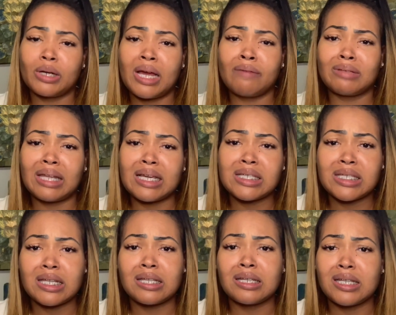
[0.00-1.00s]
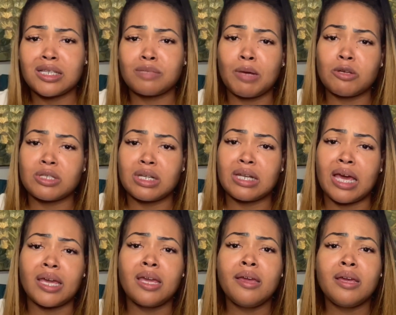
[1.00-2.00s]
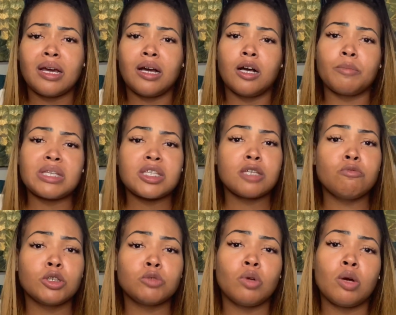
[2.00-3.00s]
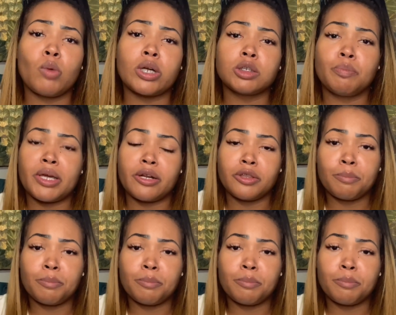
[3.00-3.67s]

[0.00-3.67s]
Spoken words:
when I have to like sit at the desk most of the day and see which one works better,